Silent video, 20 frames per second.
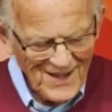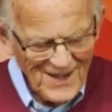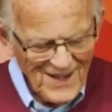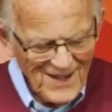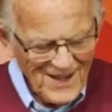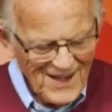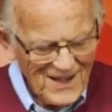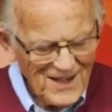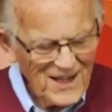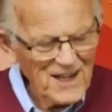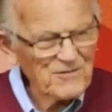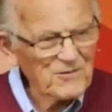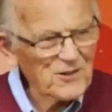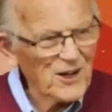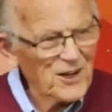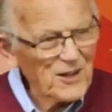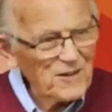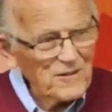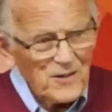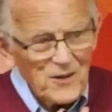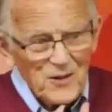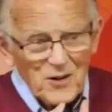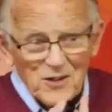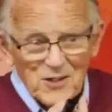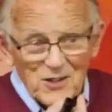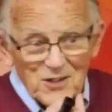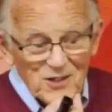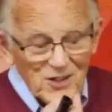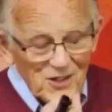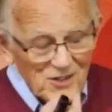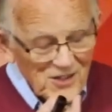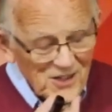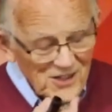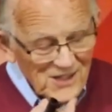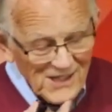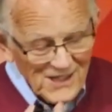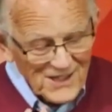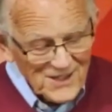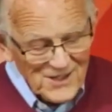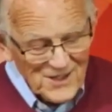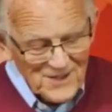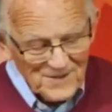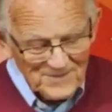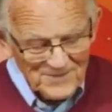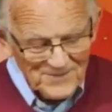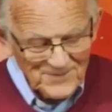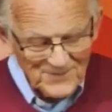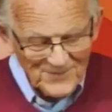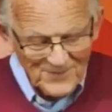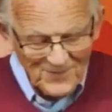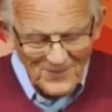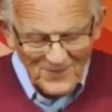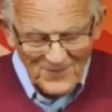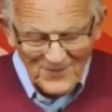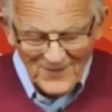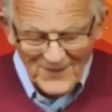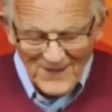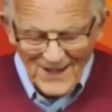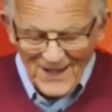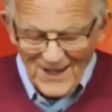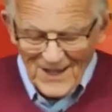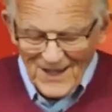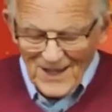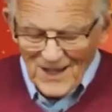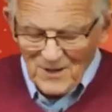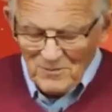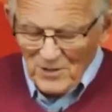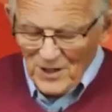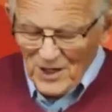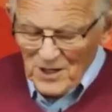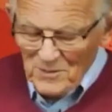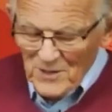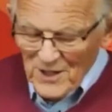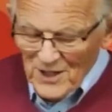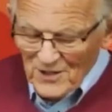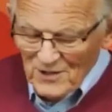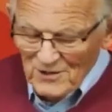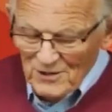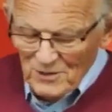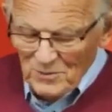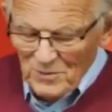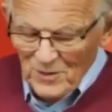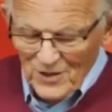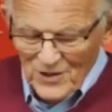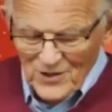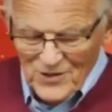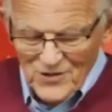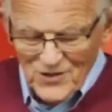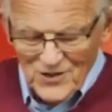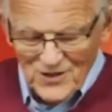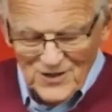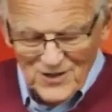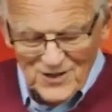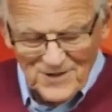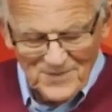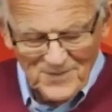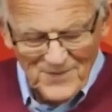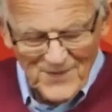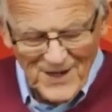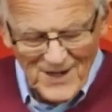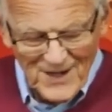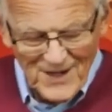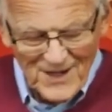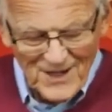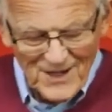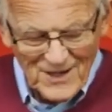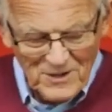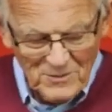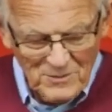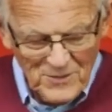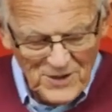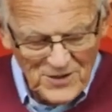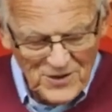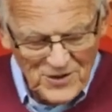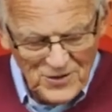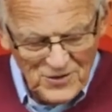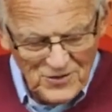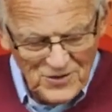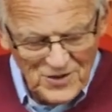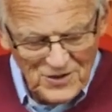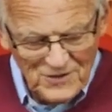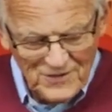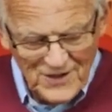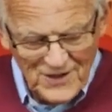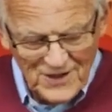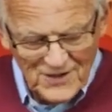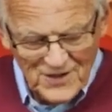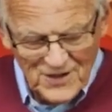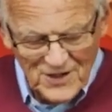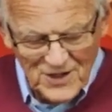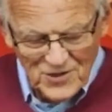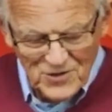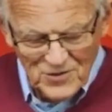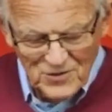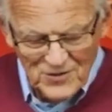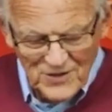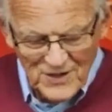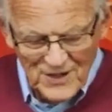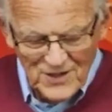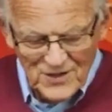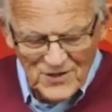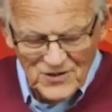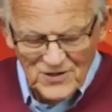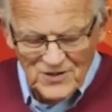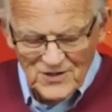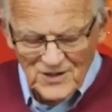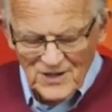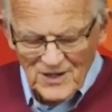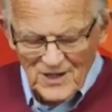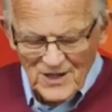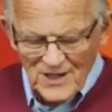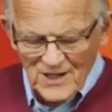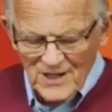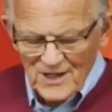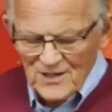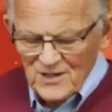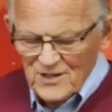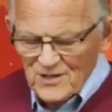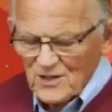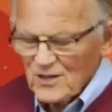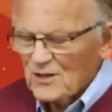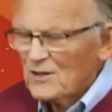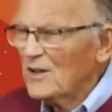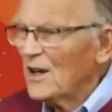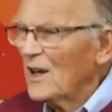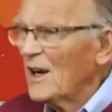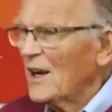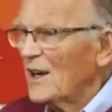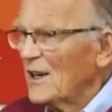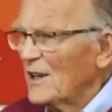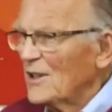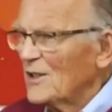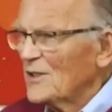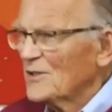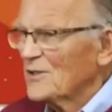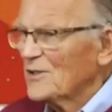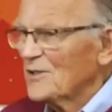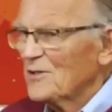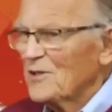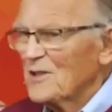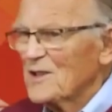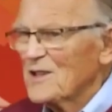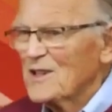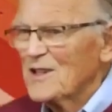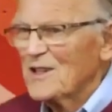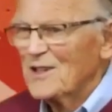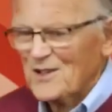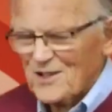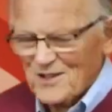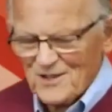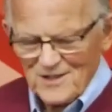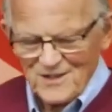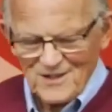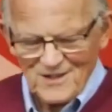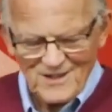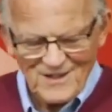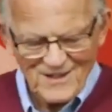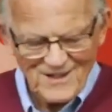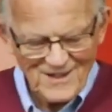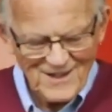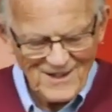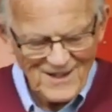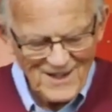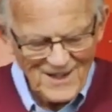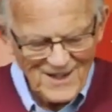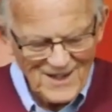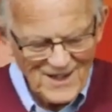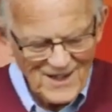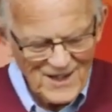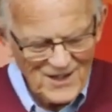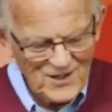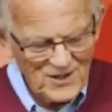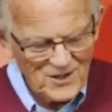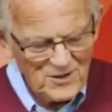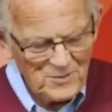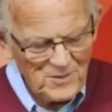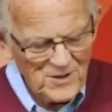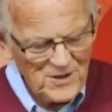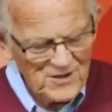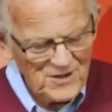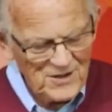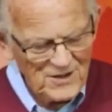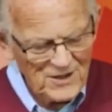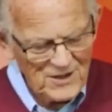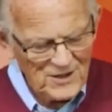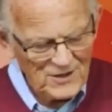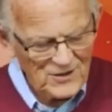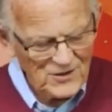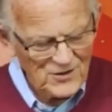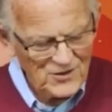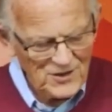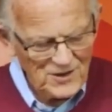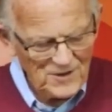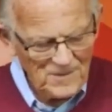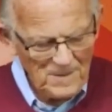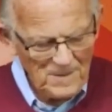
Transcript: I have rather focused on sex, but I make no apologies. The misuse of our sexual natures is so hard to resist in our present culture.